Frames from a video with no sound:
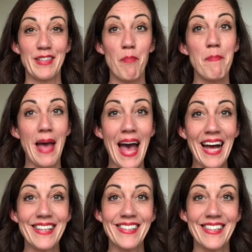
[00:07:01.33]

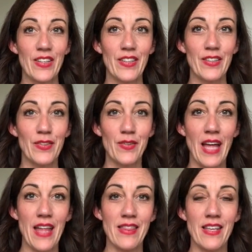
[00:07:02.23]
mat so
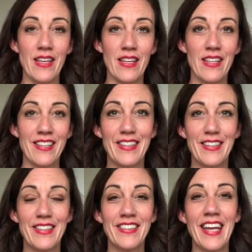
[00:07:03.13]
that the
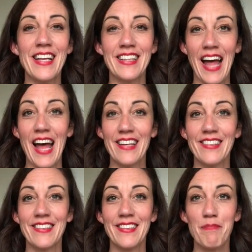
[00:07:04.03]
stained
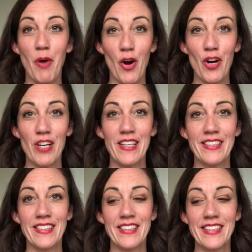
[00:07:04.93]
glass part
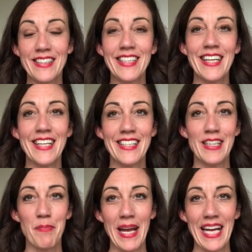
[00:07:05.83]
isn't sticking to the
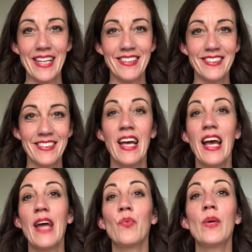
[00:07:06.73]
pan,
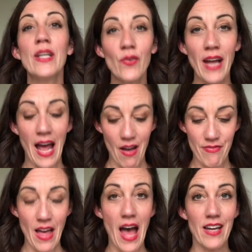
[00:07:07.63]
and we don't have
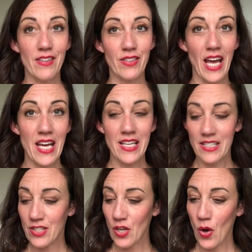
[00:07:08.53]
that, okay?
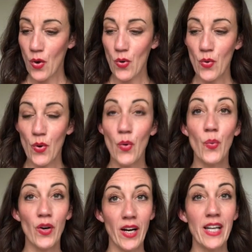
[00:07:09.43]
So
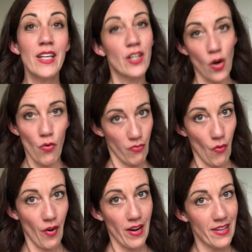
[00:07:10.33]
we're gonna go
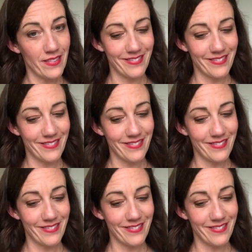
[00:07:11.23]
for it,